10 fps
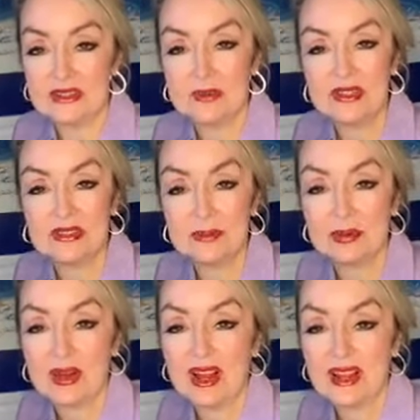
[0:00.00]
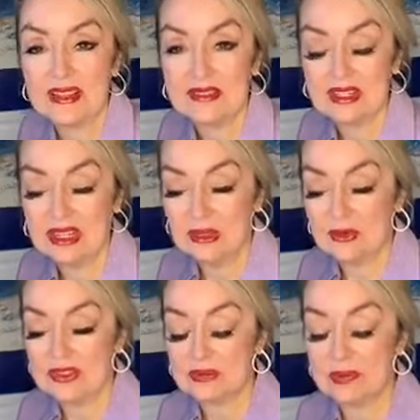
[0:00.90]
And you'll be surprised
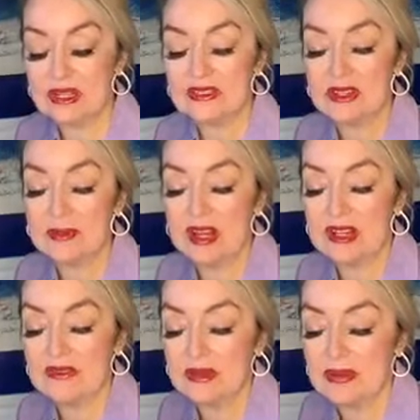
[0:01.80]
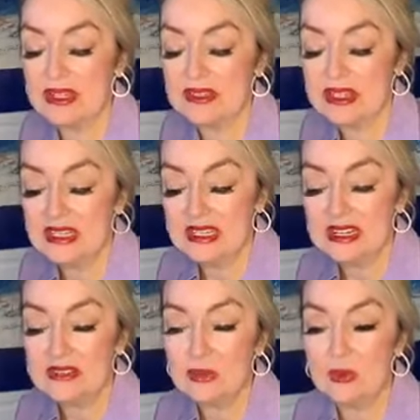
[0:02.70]
what springs up out of it. But it,
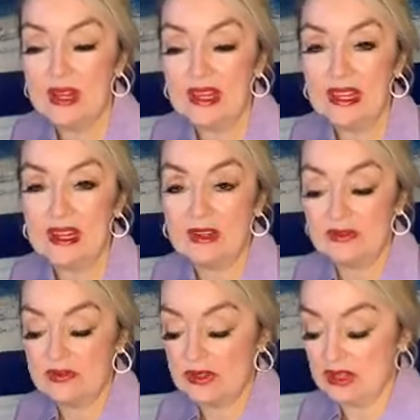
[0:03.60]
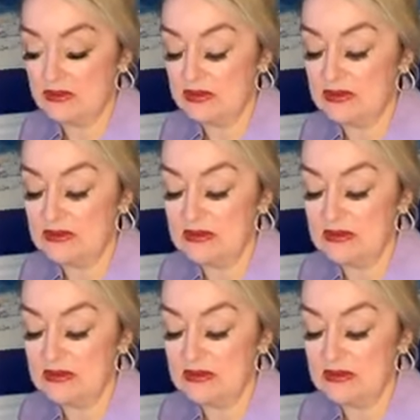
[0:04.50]
it's a way of, of